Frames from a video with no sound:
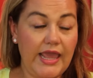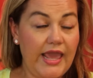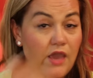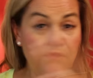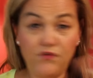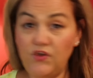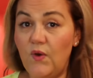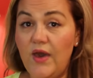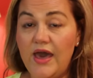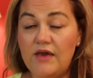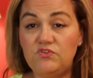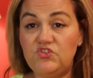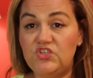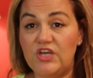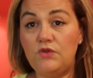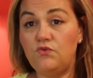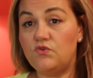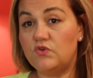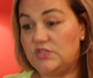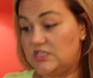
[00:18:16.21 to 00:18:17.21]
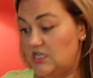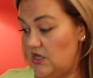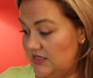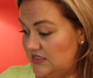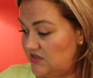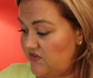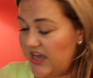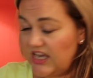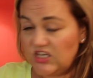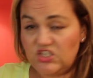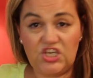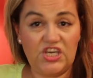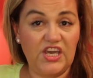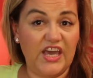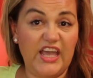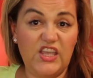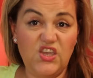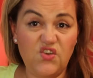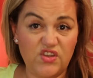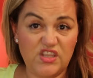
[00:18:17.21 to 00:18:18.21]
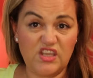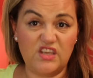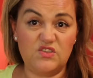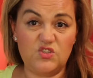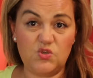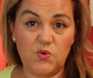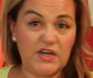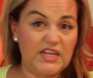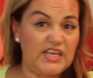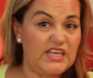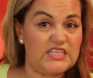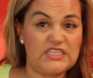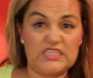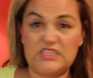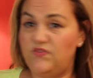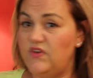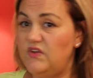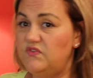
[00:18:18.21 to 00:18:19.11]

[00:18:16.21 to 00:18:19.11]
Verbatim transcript: if you have general signs of aging and you're in your 20s,